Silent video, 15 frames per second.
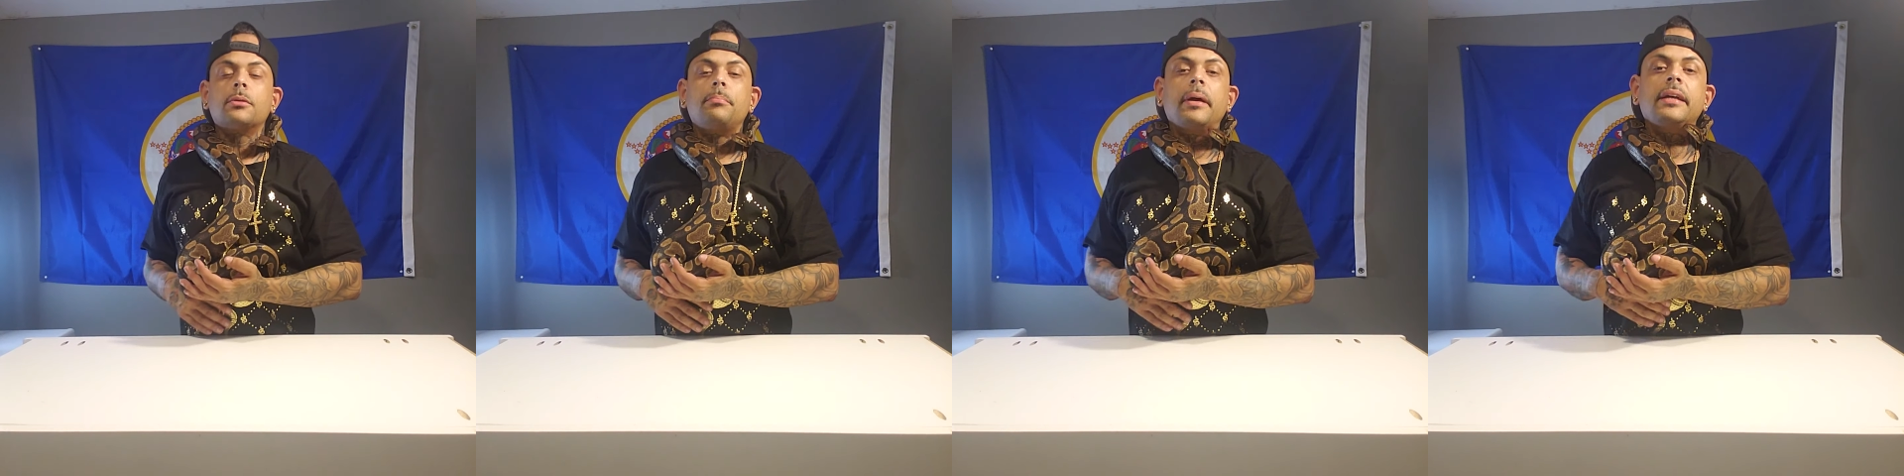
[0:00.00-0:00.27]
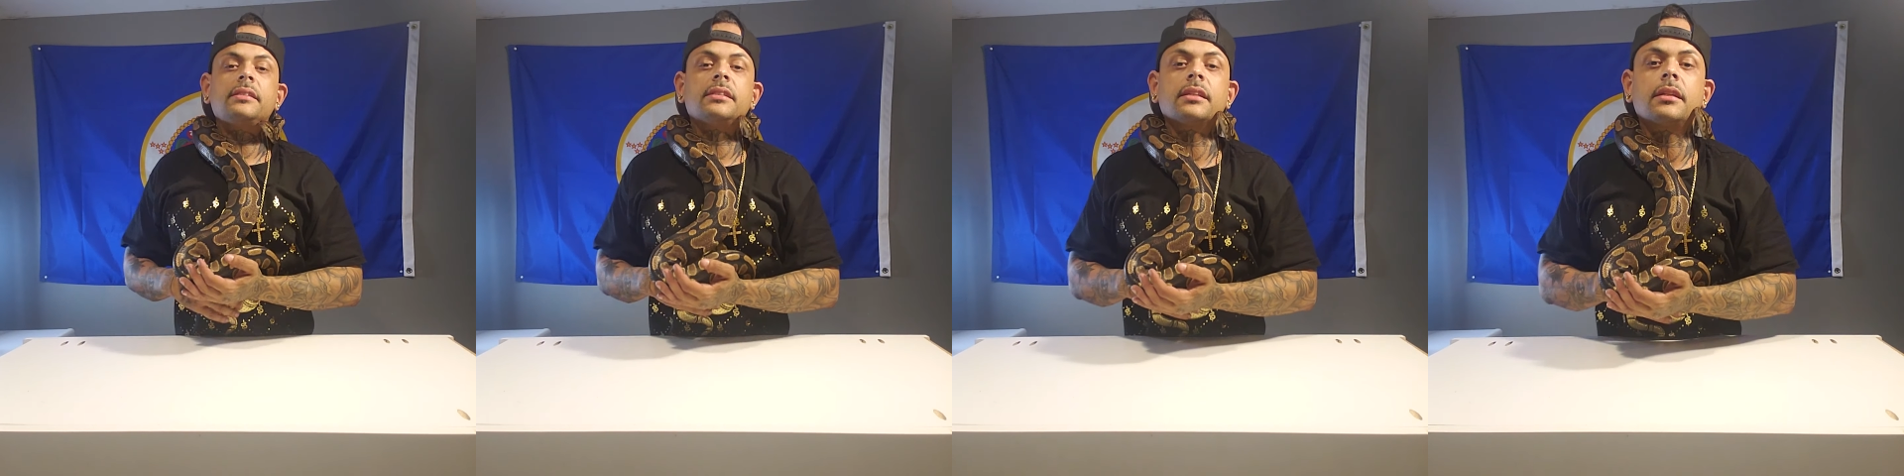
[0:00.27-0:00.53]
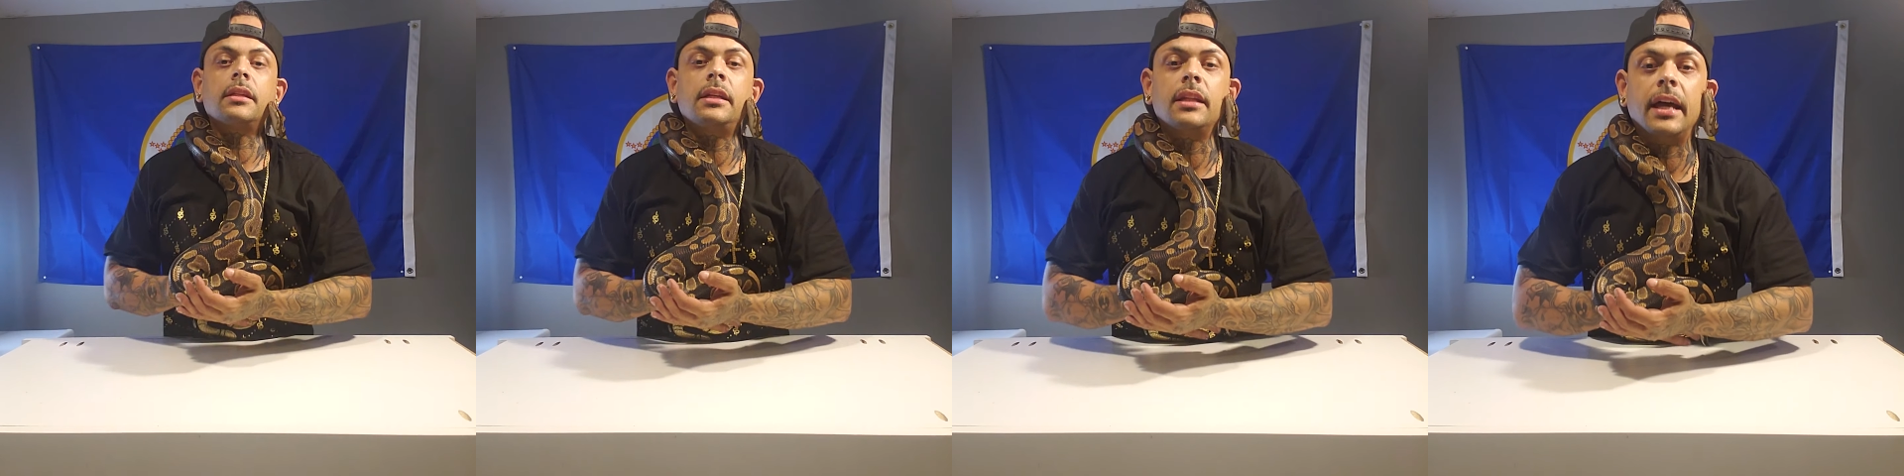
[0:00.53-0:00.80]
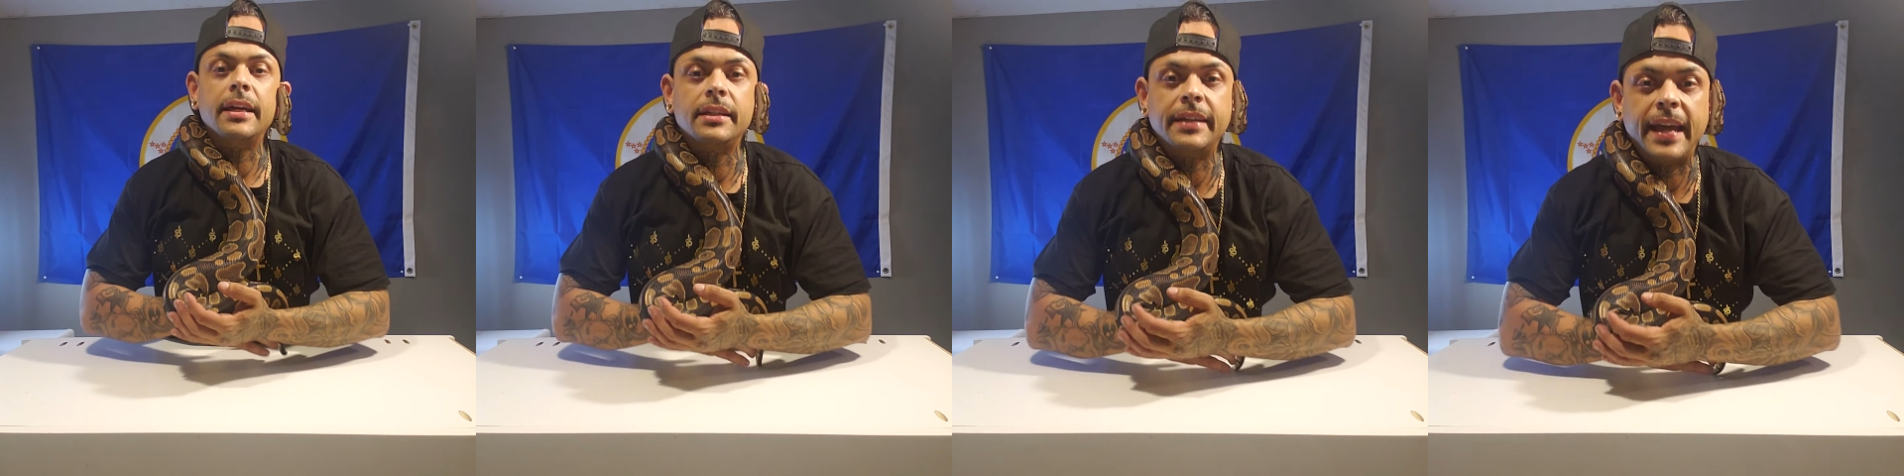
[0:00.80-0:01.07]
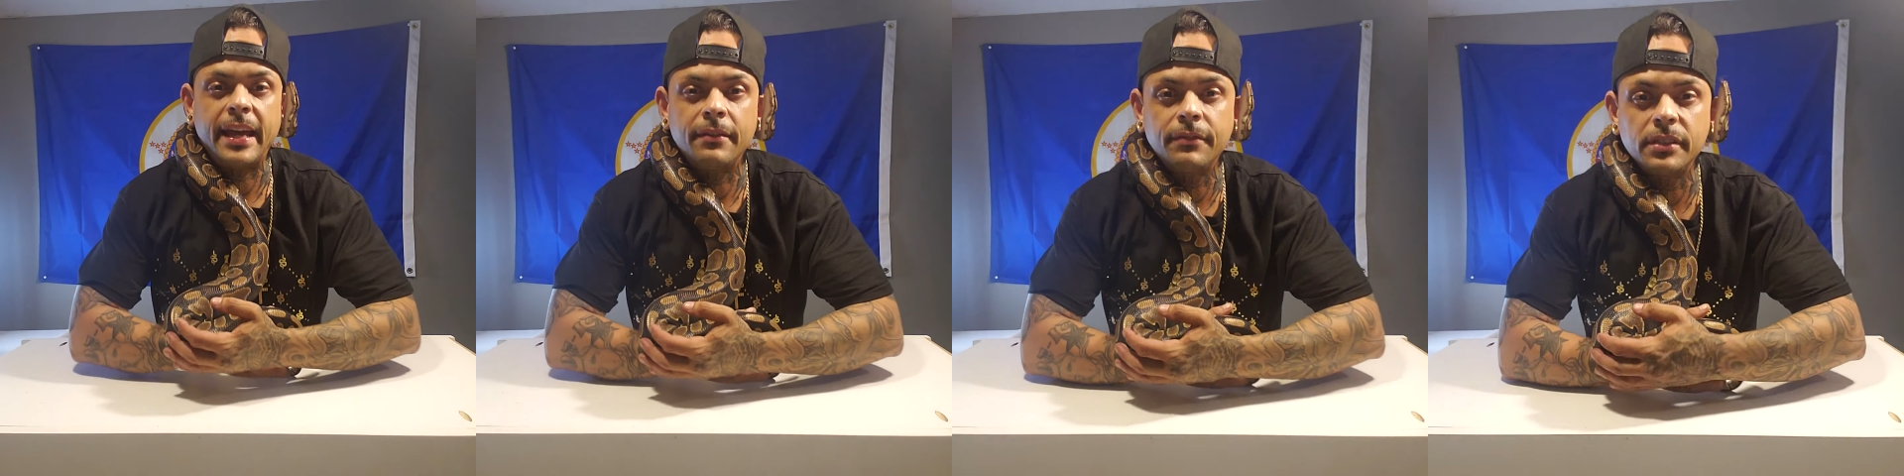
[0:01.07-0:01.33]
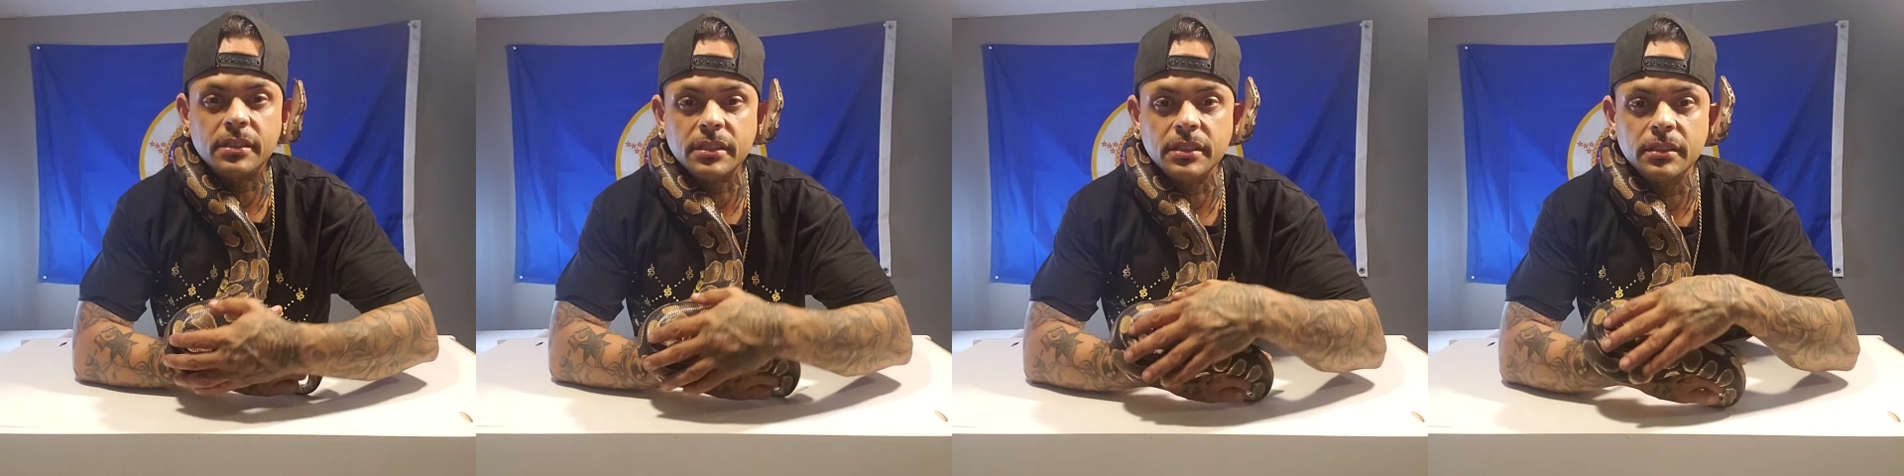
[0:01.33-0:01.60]
basically like
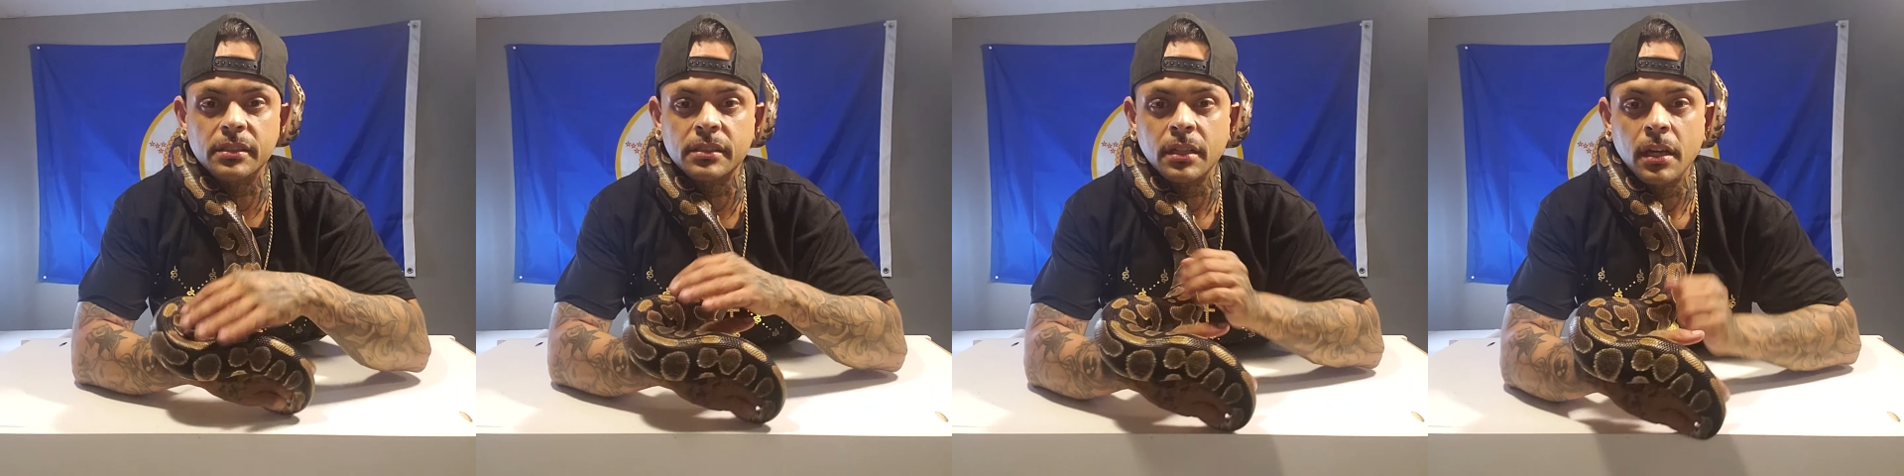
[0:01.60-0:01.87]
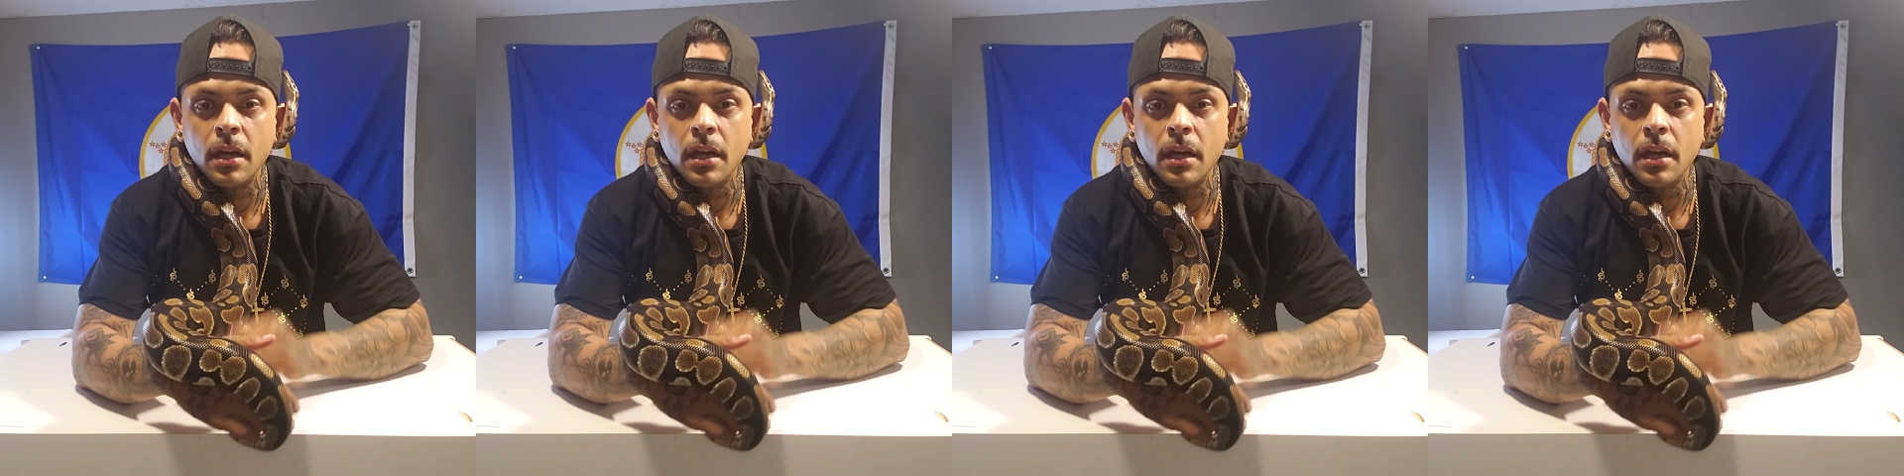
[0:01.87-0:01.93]
canvases.